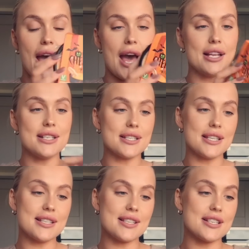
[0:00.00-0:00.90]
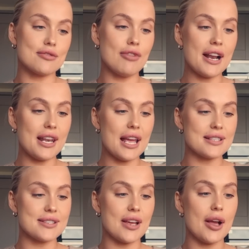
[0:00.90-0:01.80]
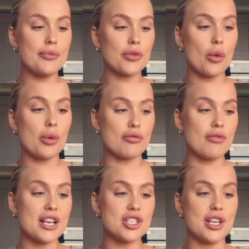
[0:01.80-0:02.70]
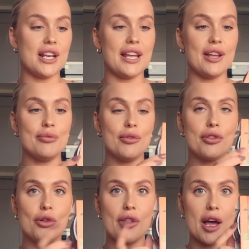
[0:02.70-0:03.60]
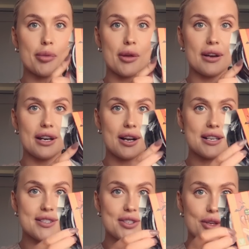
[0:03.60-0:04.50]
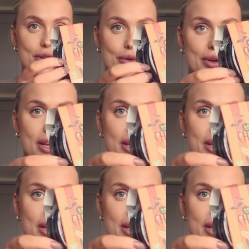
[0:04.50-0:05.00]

and this is red Leicester with red chili. Thought that'd be really nice to